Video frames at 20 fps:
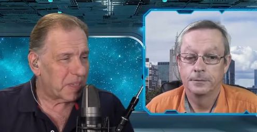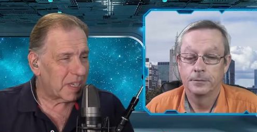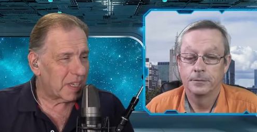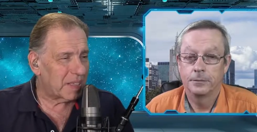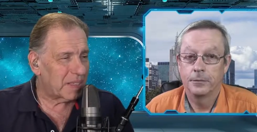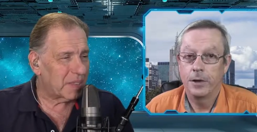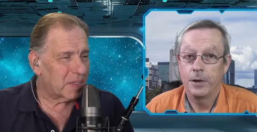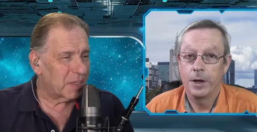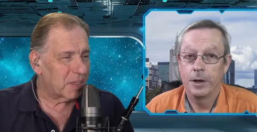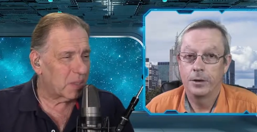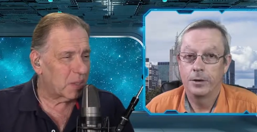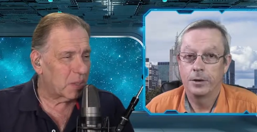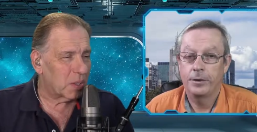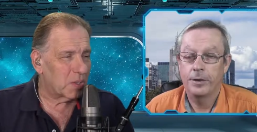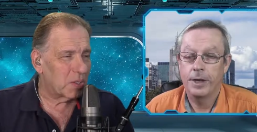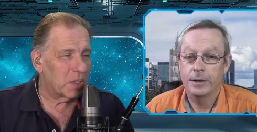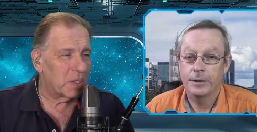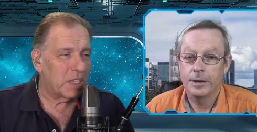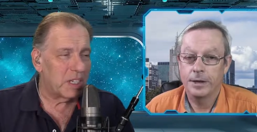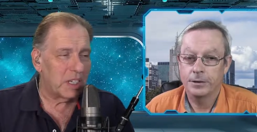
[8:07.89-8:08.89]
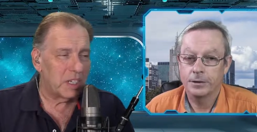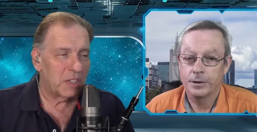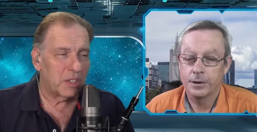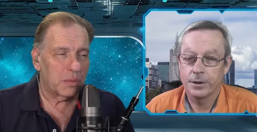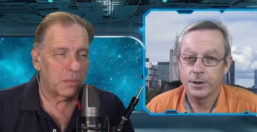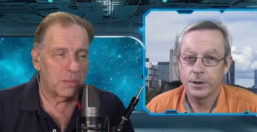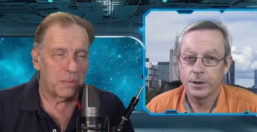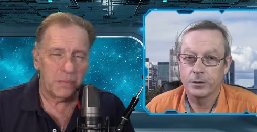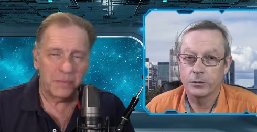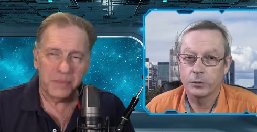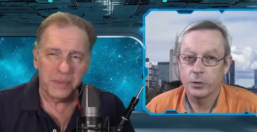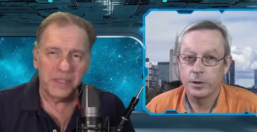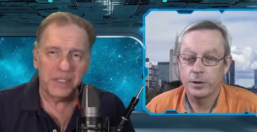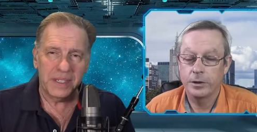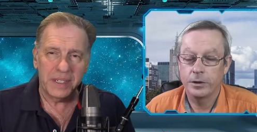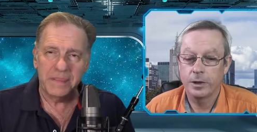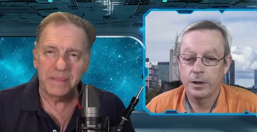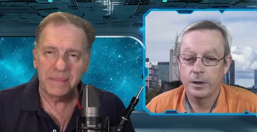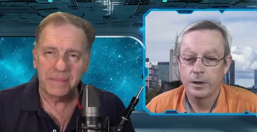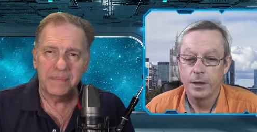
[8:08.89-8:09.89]
Speaker 1: No, so, and that's the thing, is when
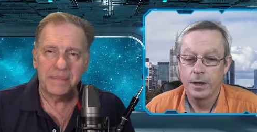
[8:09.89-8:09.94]
you get,